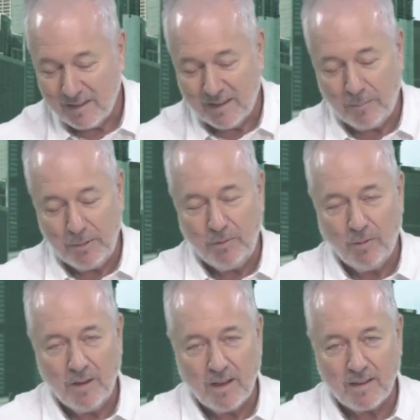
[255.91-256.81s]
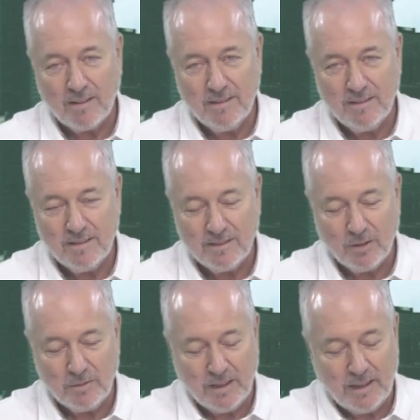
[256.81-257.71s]
Dame un hogar
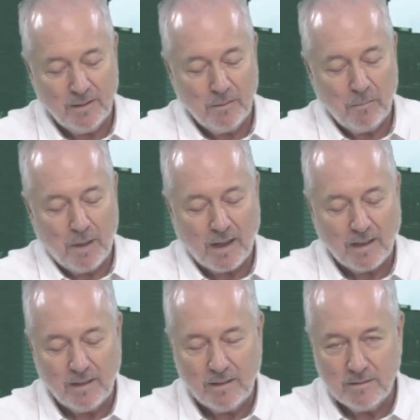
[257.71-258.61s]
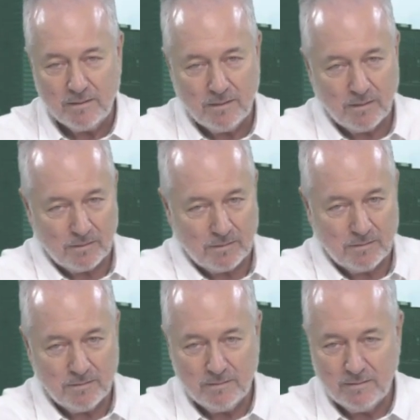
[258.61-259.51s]
donde vagan o
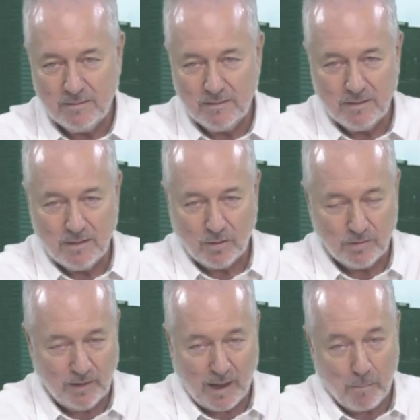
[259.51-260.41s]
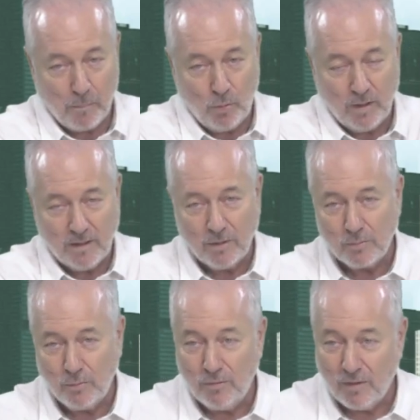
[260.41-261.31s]
deambulan los
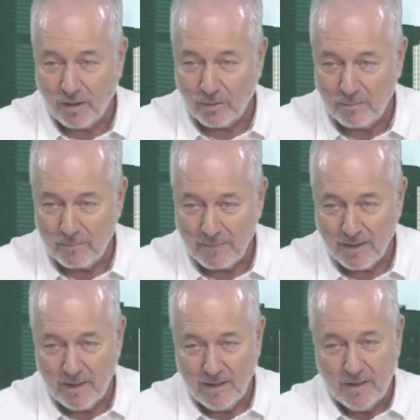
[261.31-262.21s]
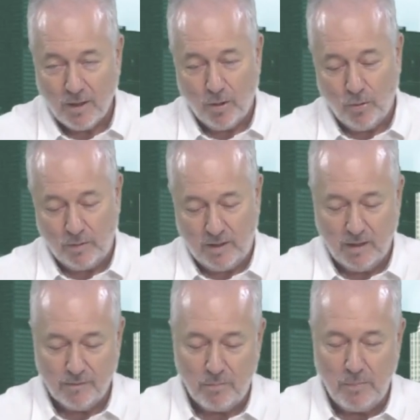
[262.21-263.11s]
búfalos. Oh,
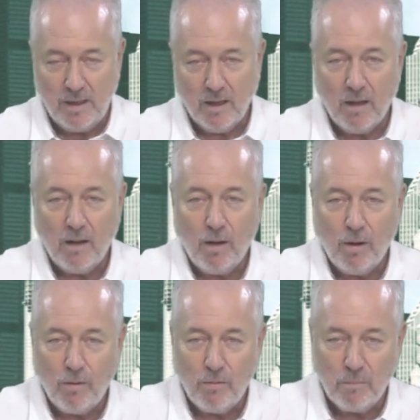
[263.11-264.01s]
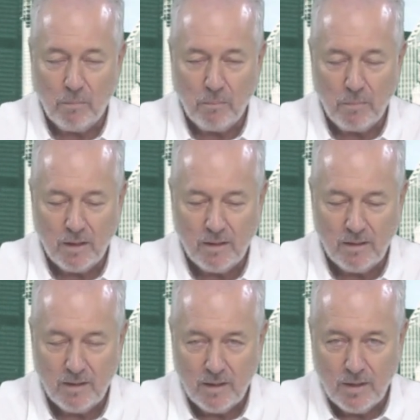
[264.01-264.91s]
give me a home
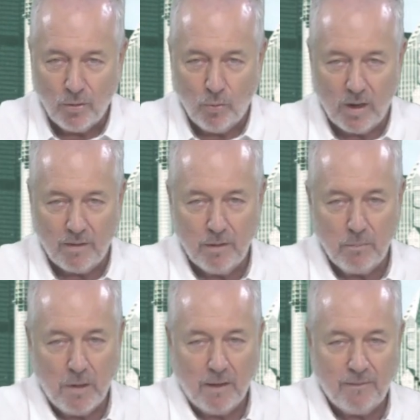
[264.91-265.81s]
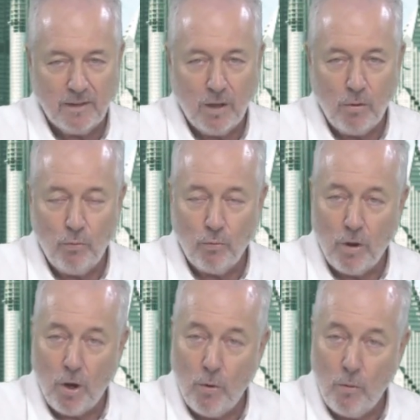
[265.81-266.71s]
where the buffalo
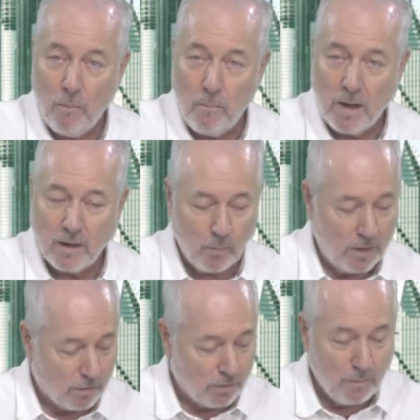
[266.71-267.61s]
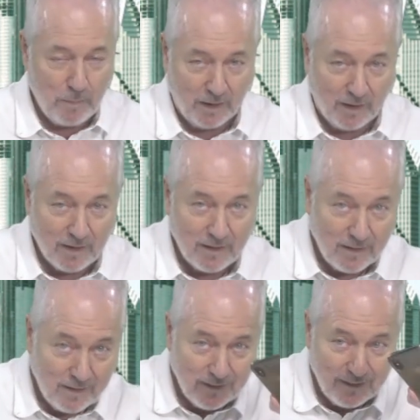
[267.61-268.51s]
roam, como el
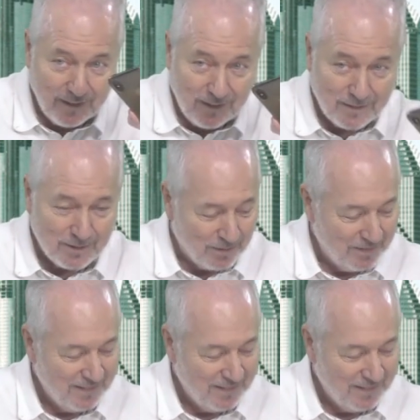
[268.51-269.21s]
roaming, en esto.